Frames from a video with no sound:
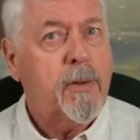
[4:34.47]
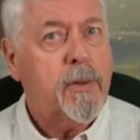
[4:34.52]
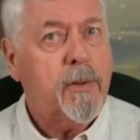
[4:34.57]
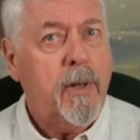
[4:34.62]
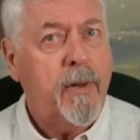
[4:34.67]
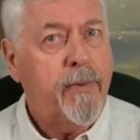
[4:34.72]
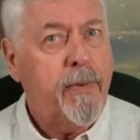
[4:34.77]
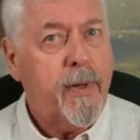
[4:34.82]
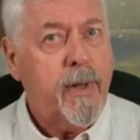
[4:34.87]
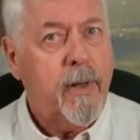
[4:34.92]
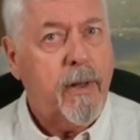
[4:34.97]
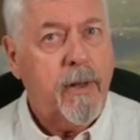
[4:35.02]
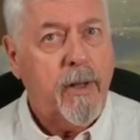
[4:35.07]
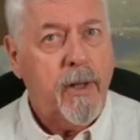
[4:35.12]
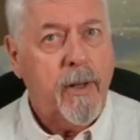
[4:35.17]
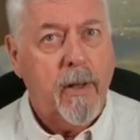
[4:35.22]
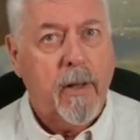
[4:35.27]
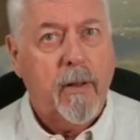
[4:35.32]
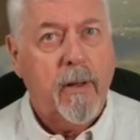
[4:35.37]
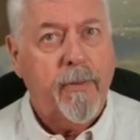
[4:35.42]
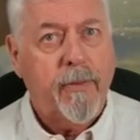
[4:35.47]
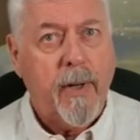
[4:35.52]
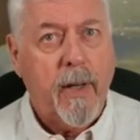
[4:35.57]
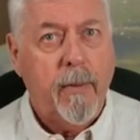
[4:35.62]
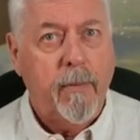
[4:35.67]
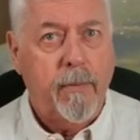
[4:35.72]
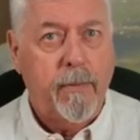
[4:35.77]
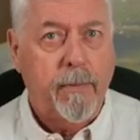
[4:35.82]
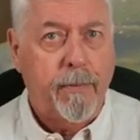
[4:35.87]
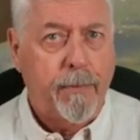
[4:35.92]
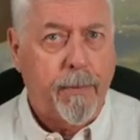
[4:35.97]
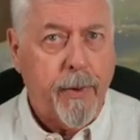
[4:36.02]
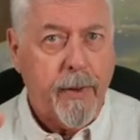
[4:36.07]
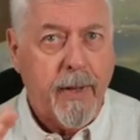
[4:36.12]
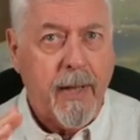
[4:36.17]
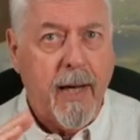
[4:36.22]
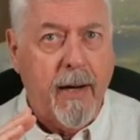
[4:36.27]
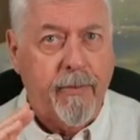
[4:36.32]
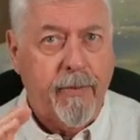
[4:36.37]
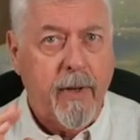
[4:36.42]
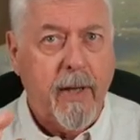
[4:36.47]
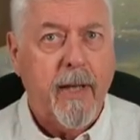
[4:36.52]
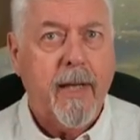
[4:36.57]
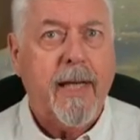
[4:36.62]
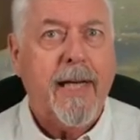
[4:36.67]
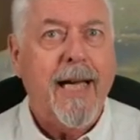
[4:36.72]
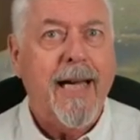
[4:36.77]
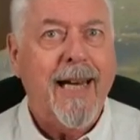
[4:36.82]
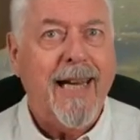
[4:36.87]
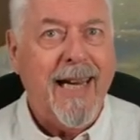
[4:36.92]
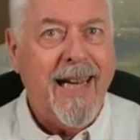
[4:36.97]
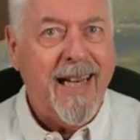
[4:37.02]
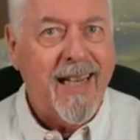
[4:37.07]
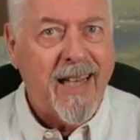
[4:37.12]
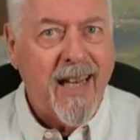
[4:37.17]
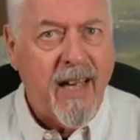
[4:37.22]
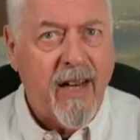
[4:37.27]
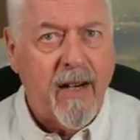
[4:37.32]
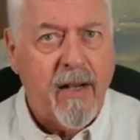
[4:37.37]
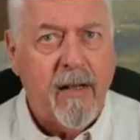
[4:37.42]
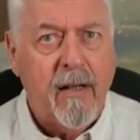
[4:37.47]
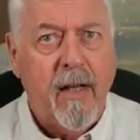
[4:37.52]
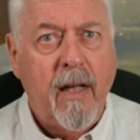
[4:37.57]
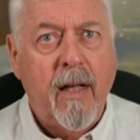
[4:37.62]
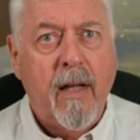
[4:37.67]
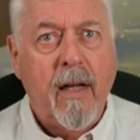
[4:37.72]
So he figured, you know, if I put the effort into getting in there,